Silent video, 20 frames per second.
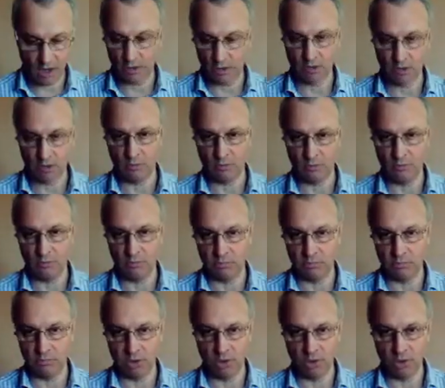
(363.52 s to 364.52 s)
article
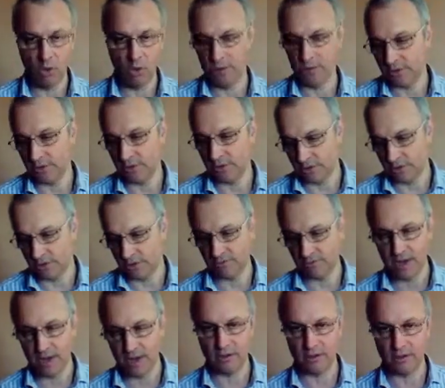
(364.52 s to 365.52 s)
below it, or to the
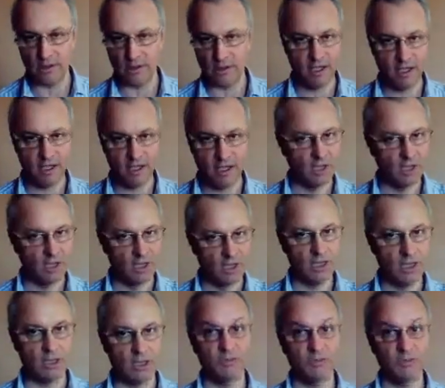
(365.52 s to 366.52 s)
right or the left.
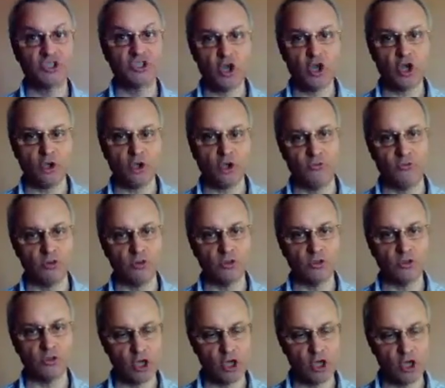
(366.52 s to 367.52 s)
It'll be chock
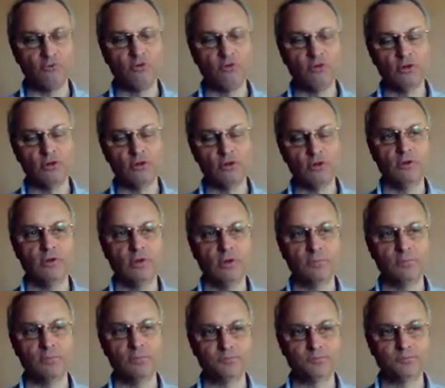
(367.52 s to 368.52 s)
full
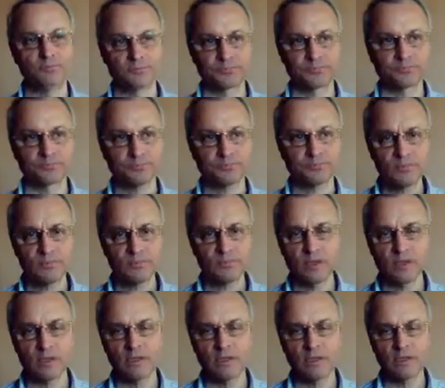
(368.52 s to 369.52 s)
of
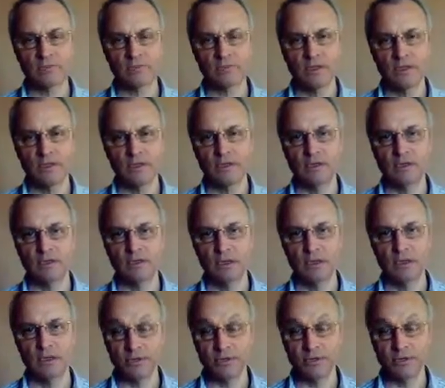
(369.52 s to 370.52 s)
this
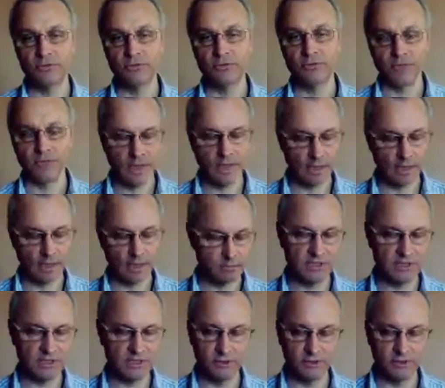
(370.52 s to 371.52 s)
victory
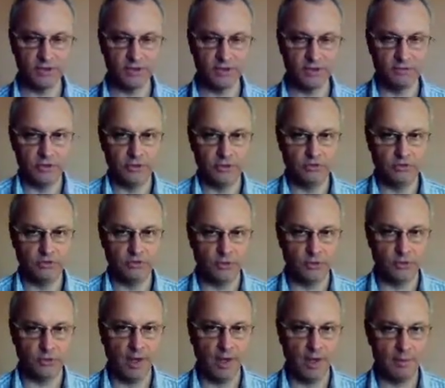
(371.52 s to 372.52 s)
announcement and victory news
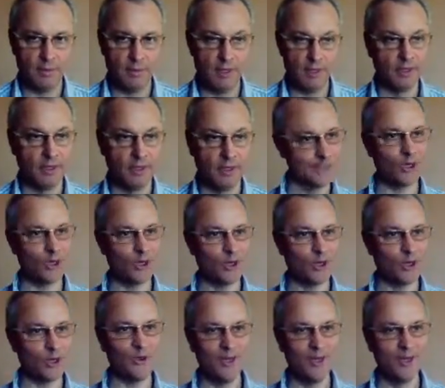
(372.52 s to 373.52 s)
for Obama.
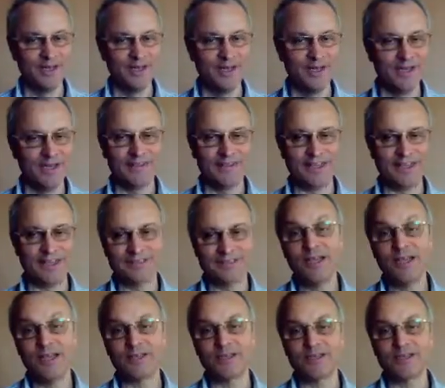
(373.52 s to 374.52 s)
So
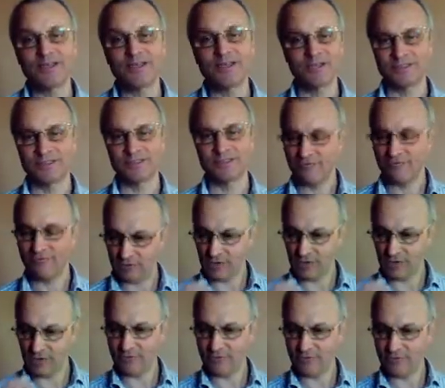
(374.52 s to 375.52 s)
that's it. You'll just have the
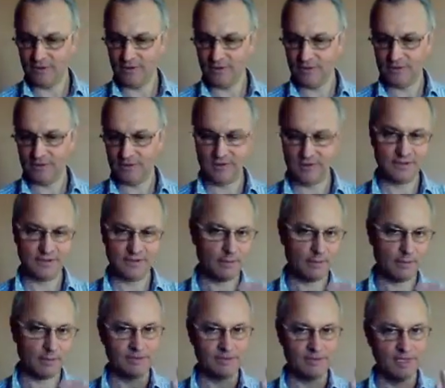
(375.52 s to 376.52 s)
lottery
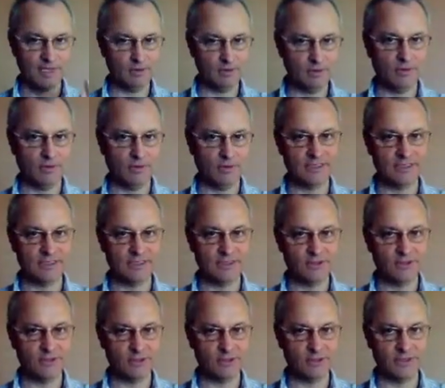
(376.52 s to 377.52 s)
side by side with his
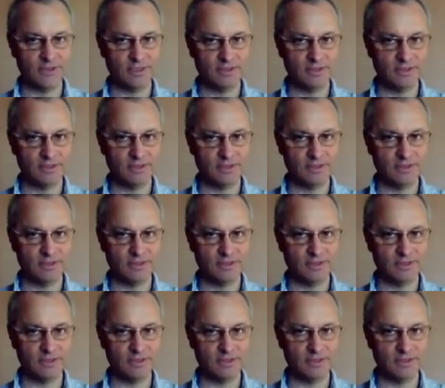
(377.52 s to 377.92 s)
victory.